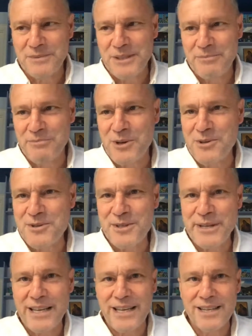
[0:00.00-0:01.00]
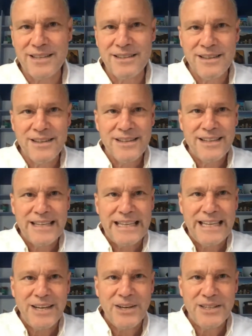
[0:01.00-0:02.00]
mostly
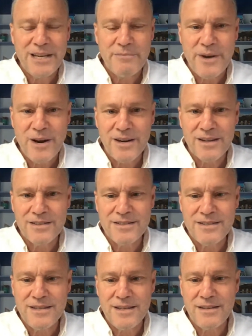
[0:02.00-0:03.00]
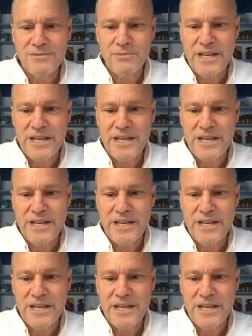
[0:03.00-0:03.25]
on the American scene,